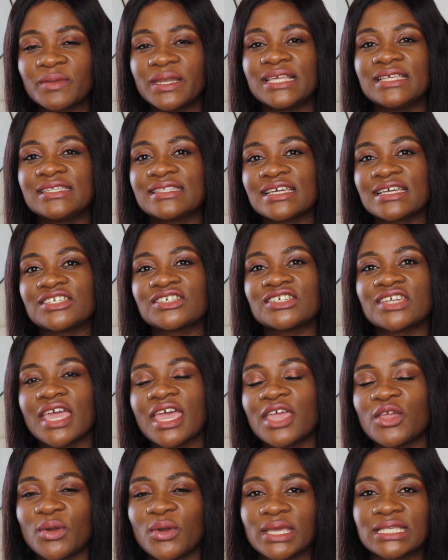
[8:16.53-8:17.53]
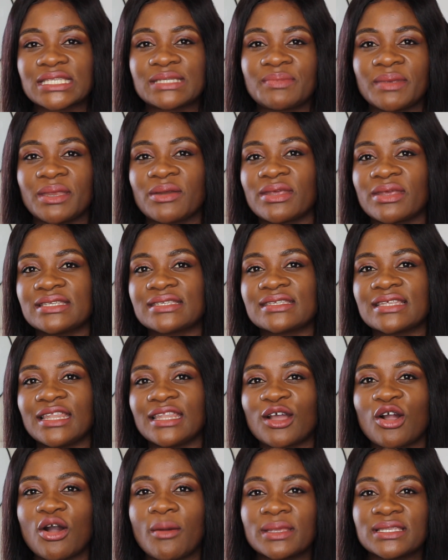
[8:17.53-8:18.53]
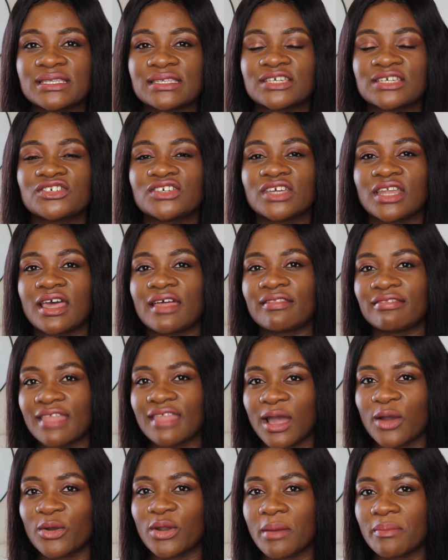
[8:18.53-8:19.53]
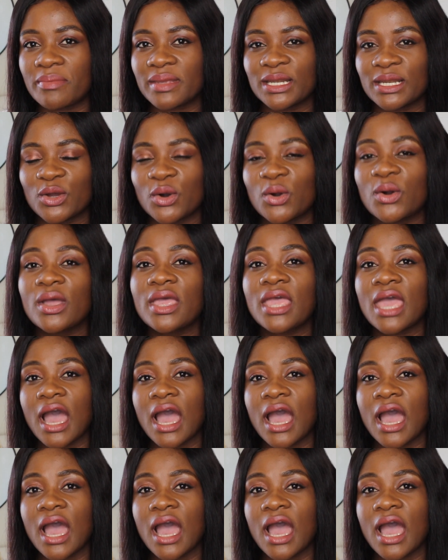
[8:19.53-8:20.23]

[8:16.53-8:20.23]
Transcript: Please share your experience in the comment section down below.